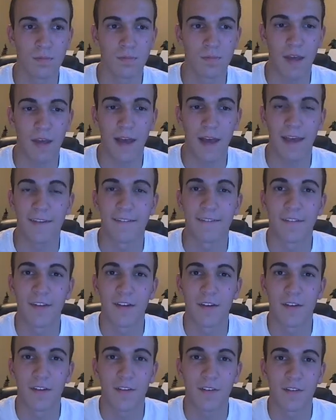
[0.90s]
Hi.
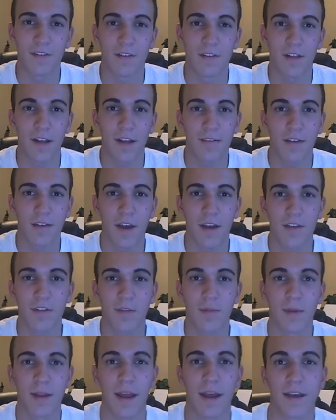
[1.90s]
So a lot of you guys
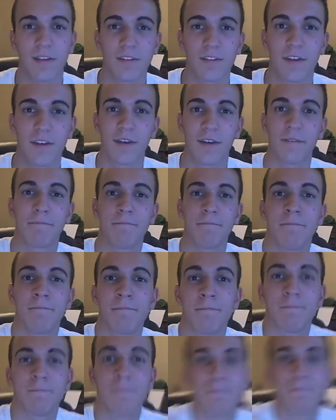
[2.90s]
have been asking
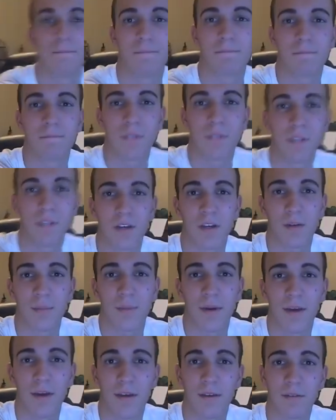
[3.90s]
to hear
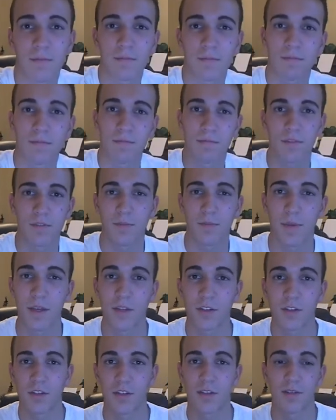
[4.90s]
my
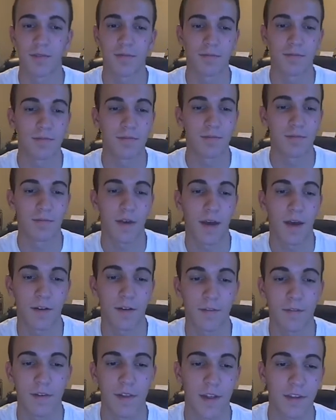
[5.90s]
speech, and I
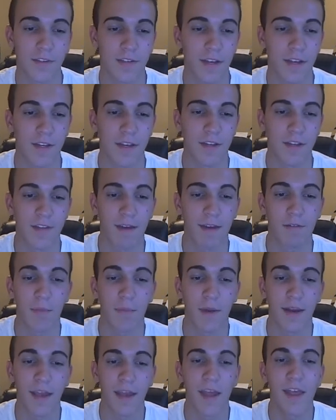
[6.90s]
don't feel like sending it to
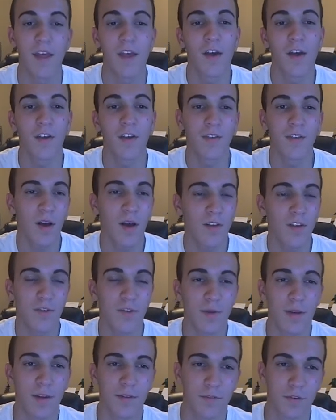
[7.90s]
everybody. So I'll
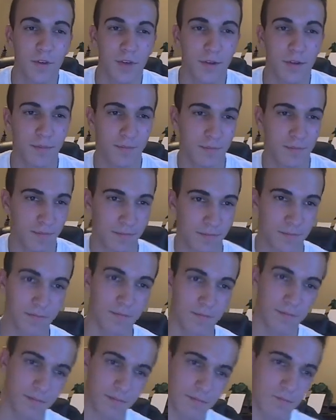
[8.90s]
just read it for
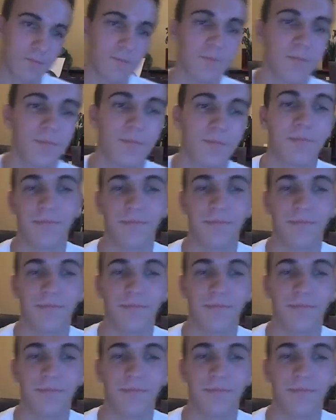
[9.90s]
you.